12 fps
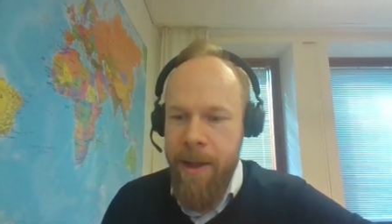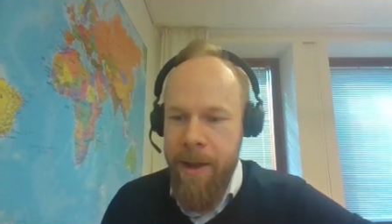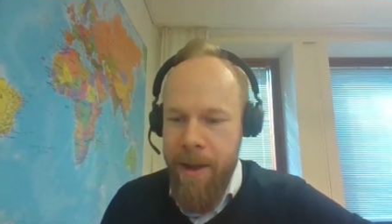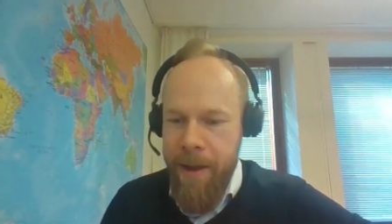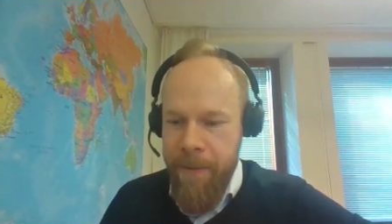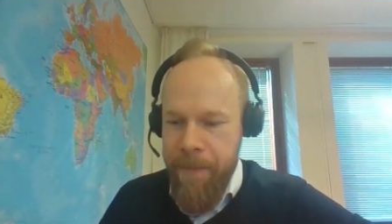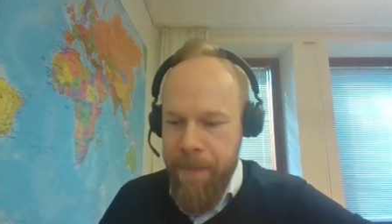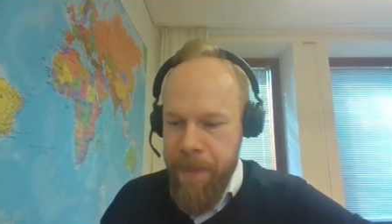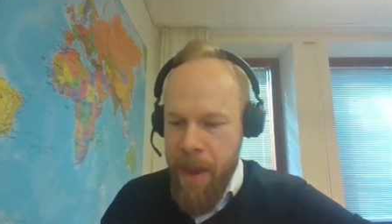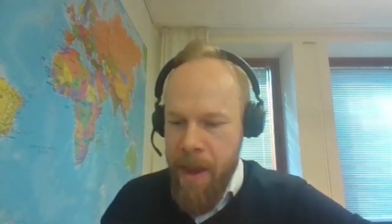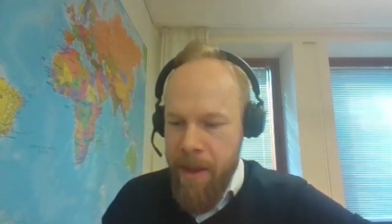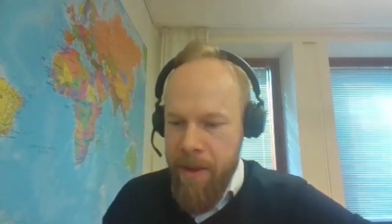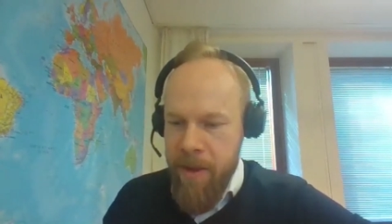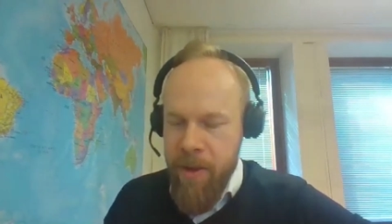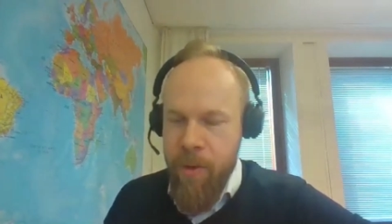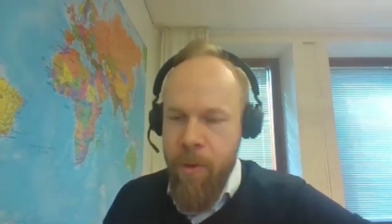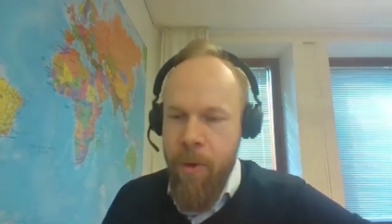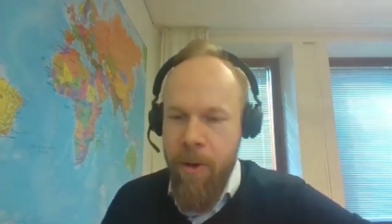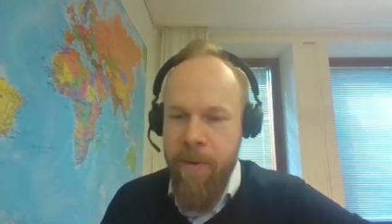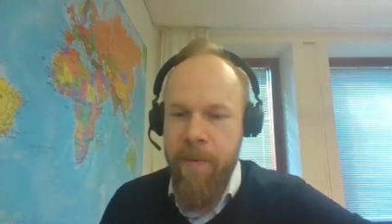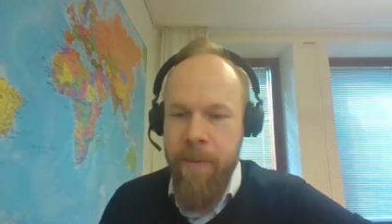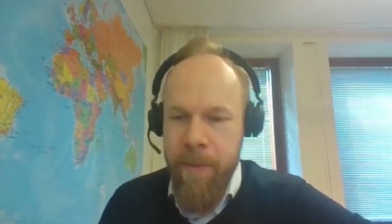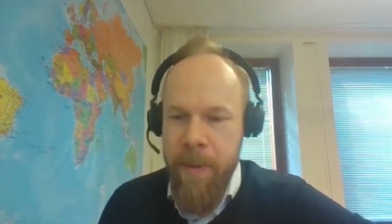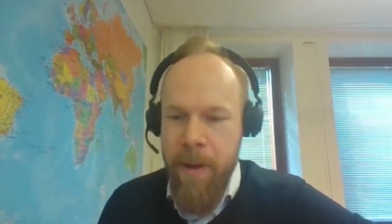um, store
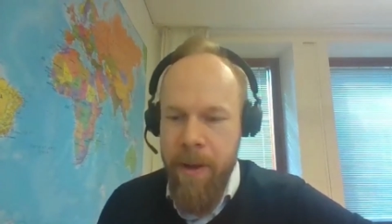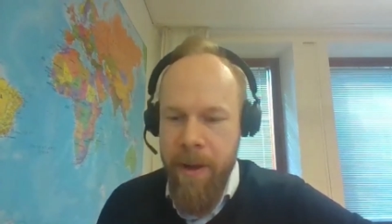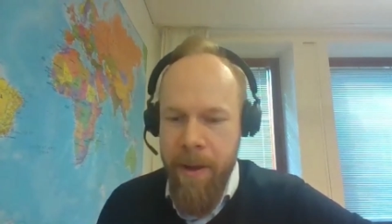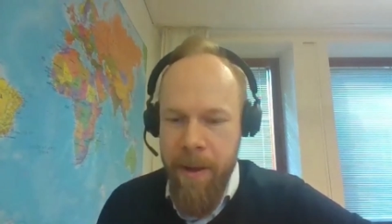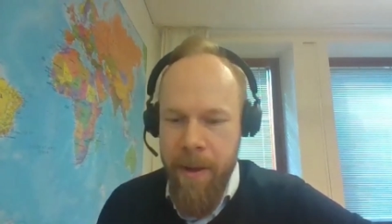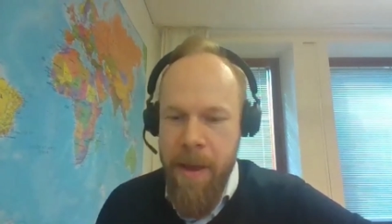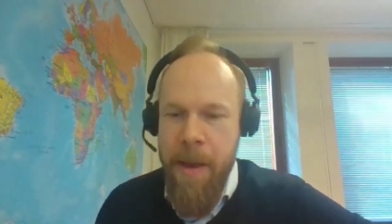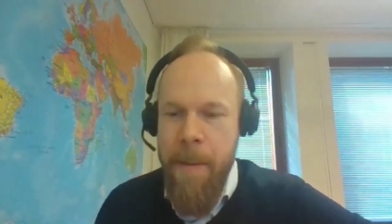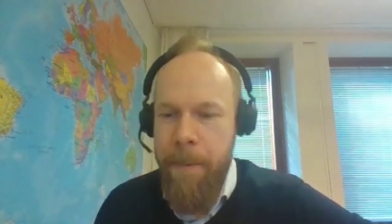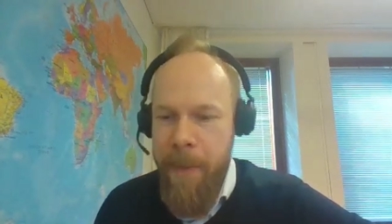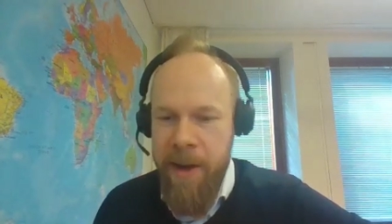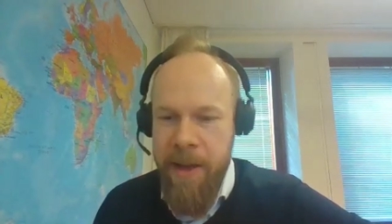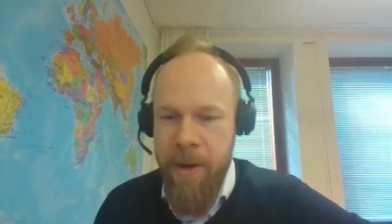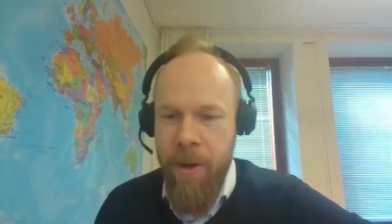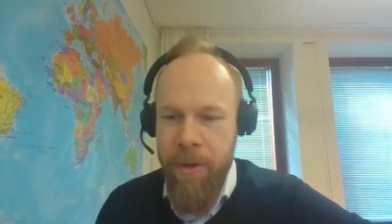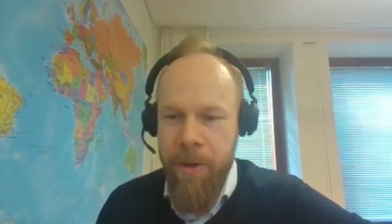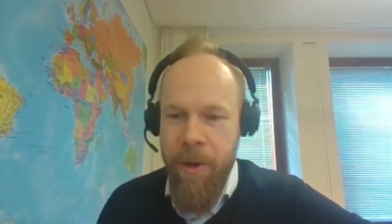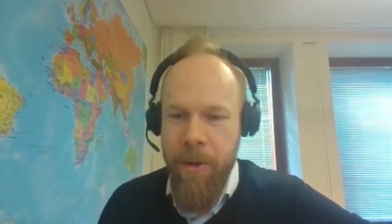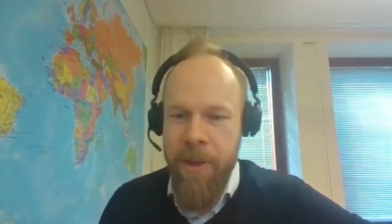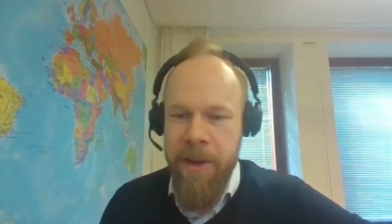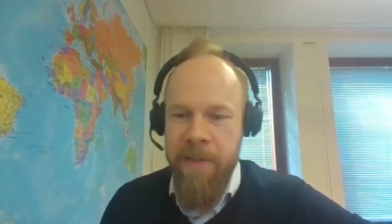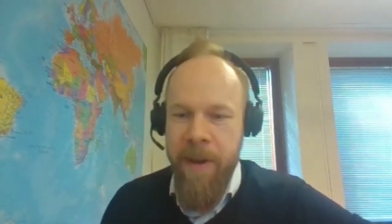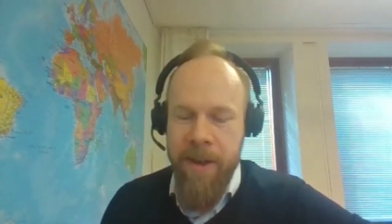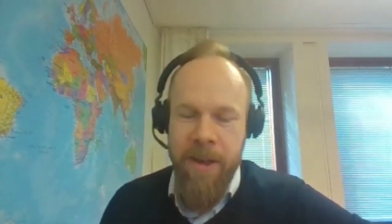uh, money on, on the
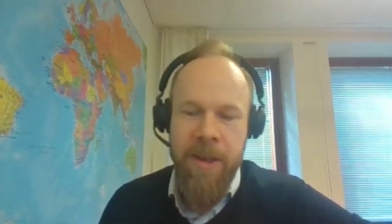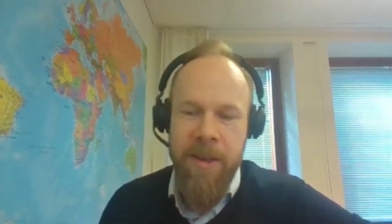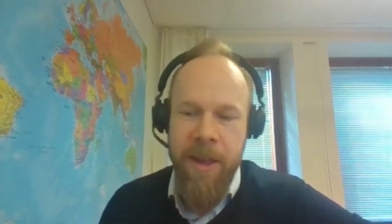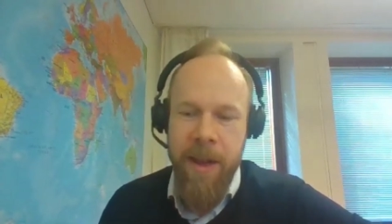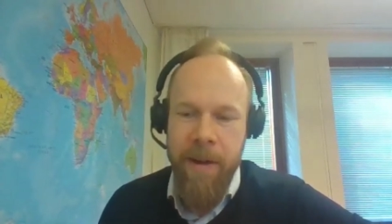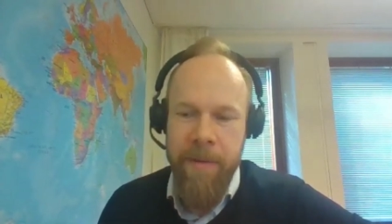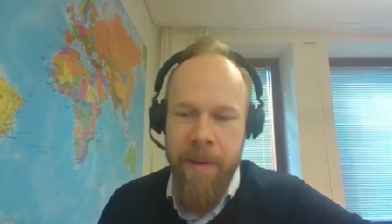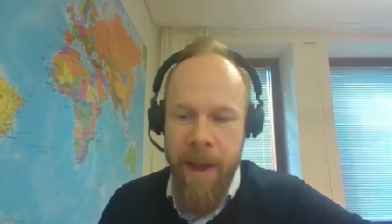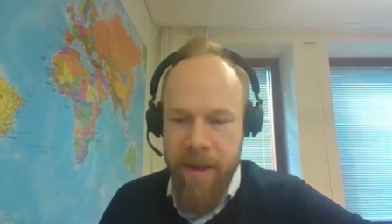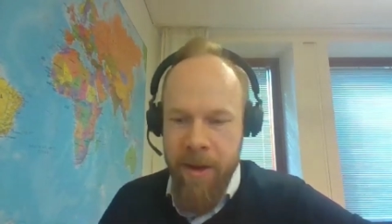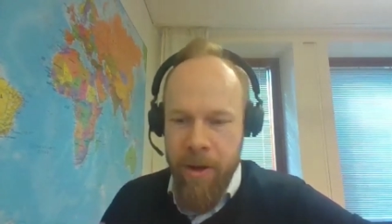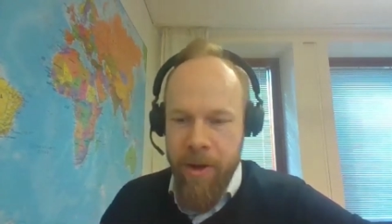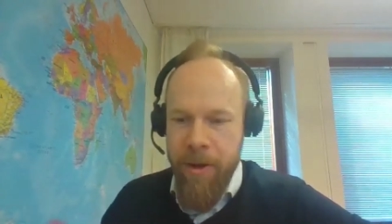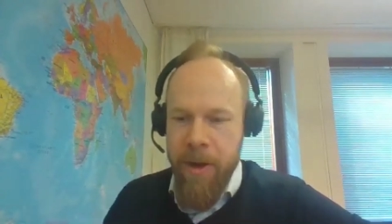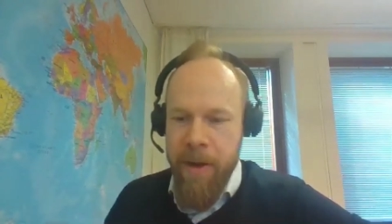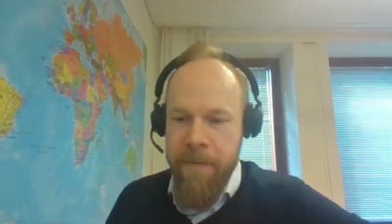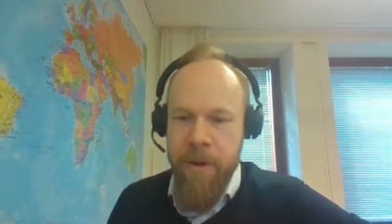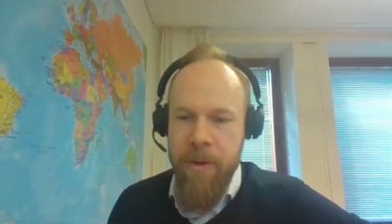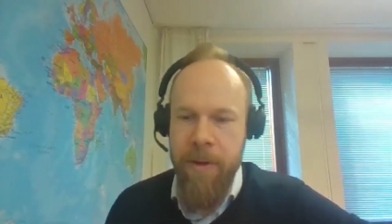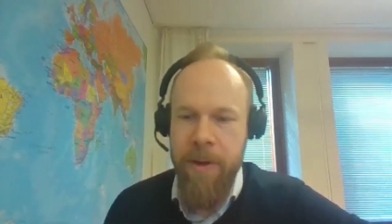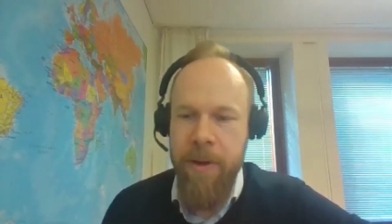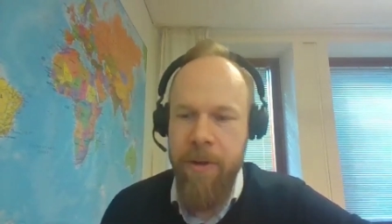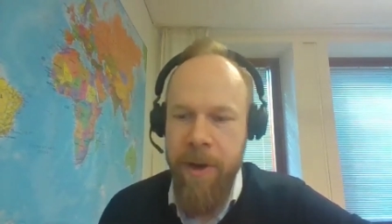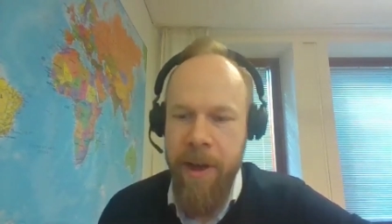device itself as an alternative to, a,
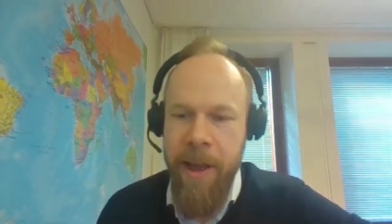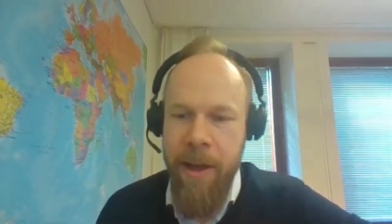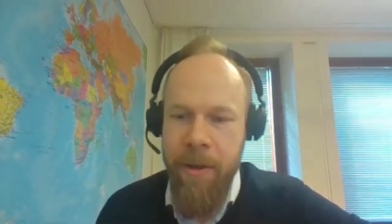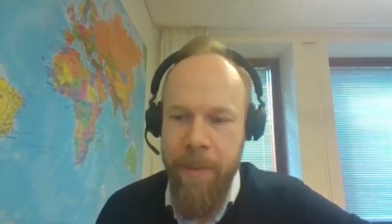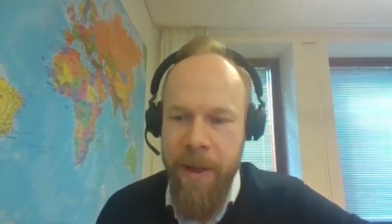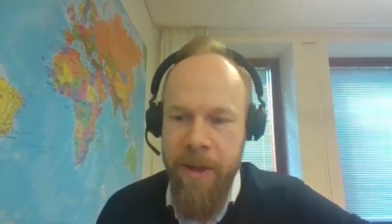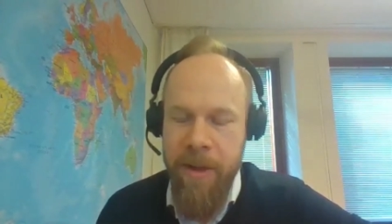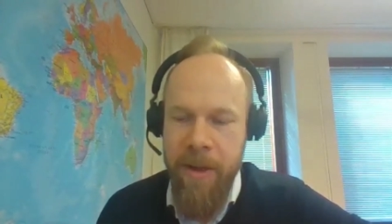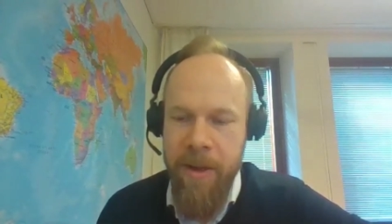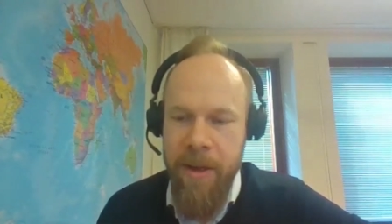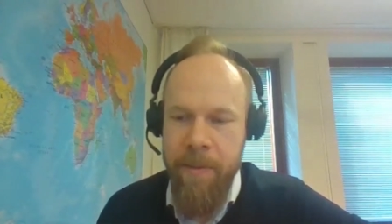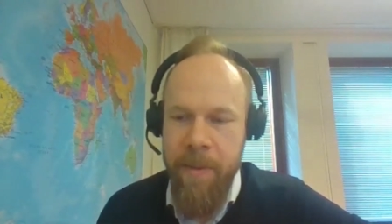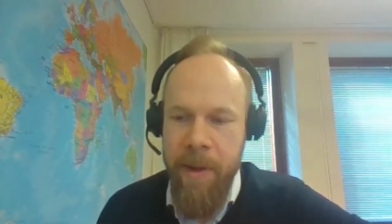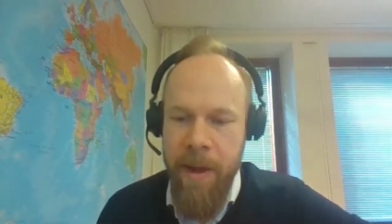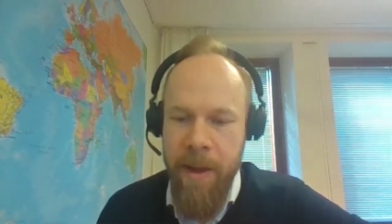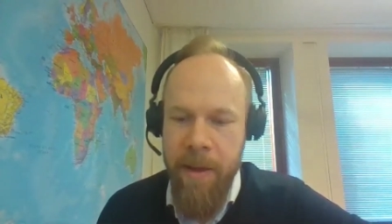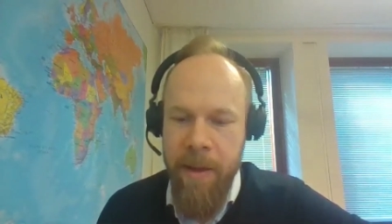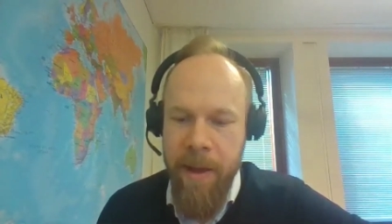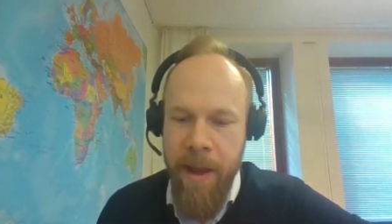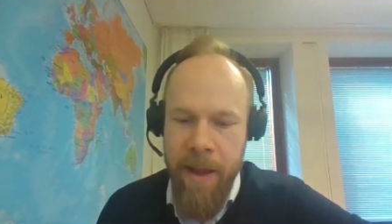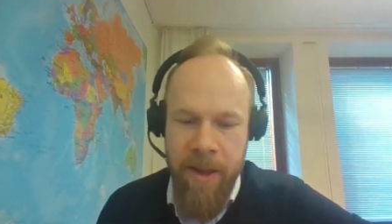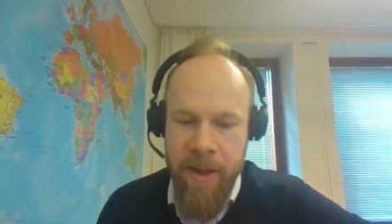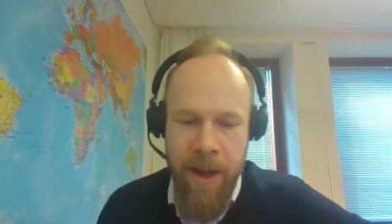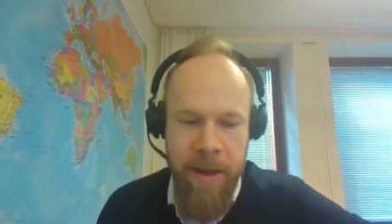to an account-based system. And
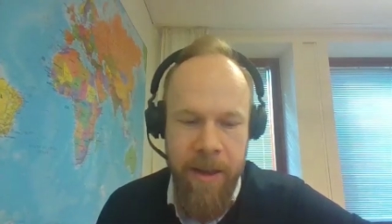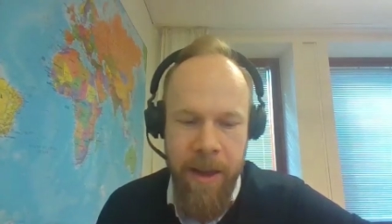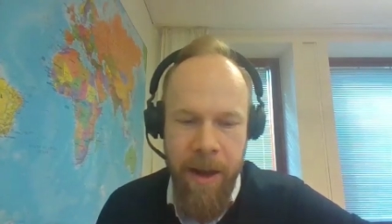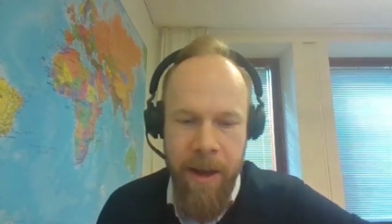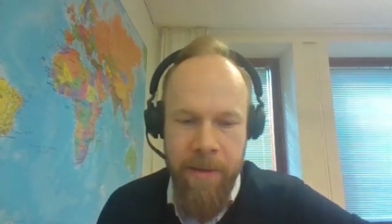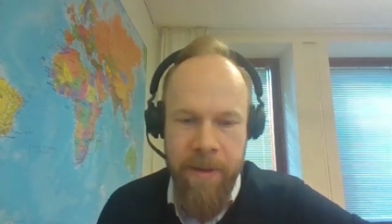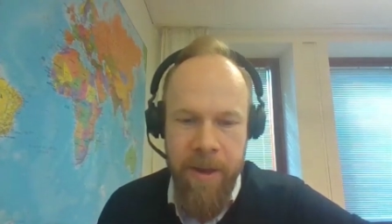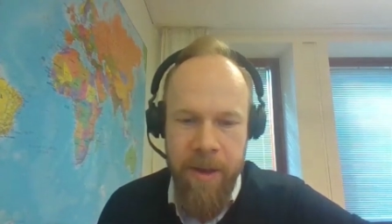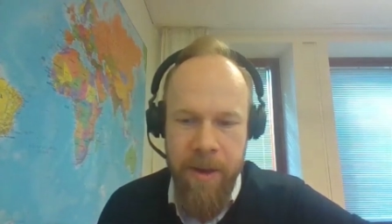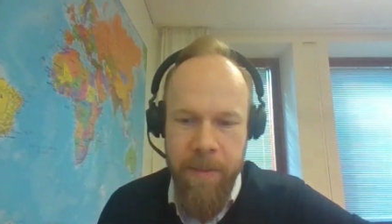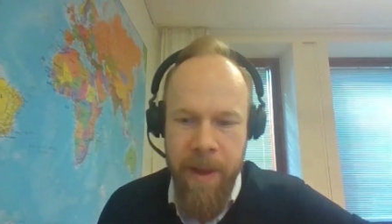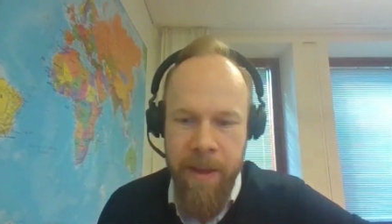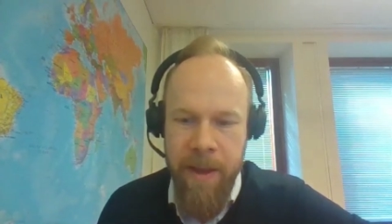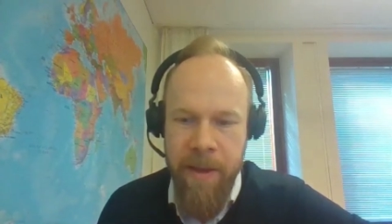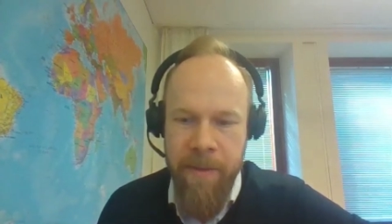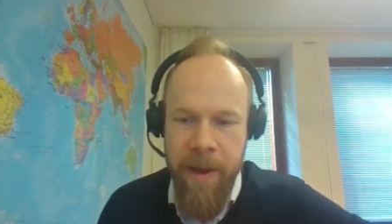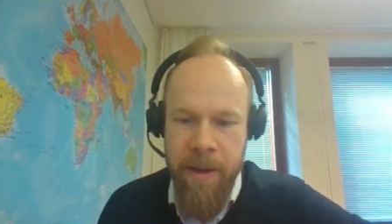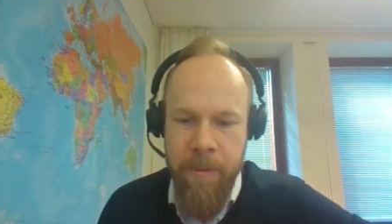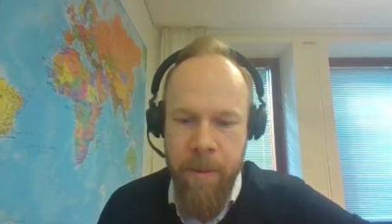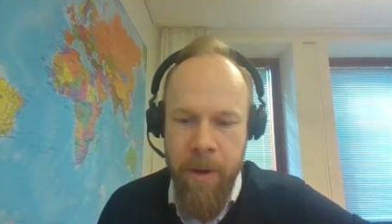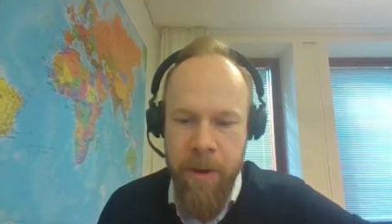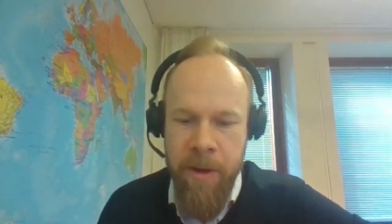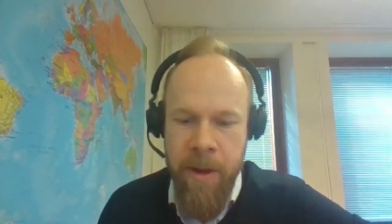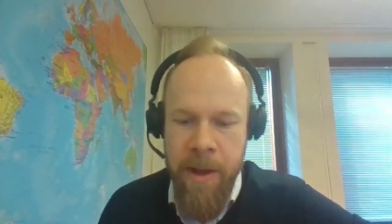that's exactly the kind of system that the Avant
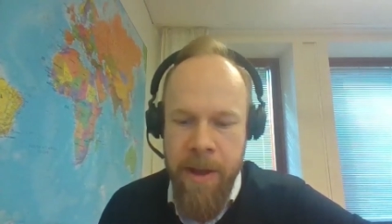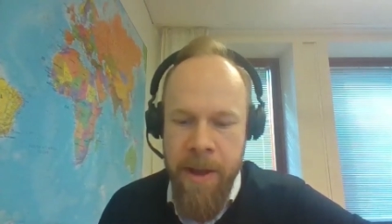was.